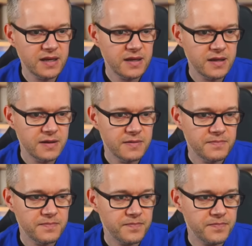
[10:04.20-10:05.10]

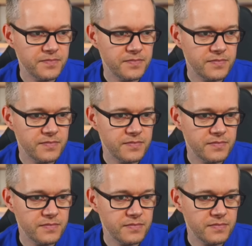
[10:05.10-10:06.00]

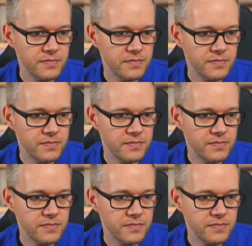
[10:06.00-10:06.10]
Nothing is said.